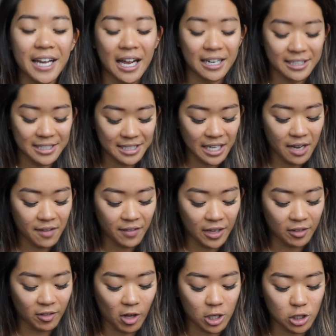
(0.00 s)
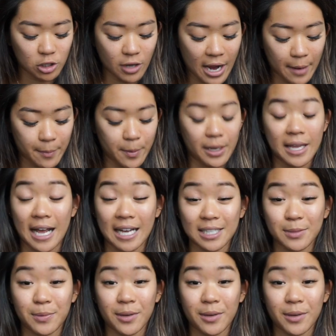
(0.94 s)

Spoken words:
Honestly, I've like lost track, but yes,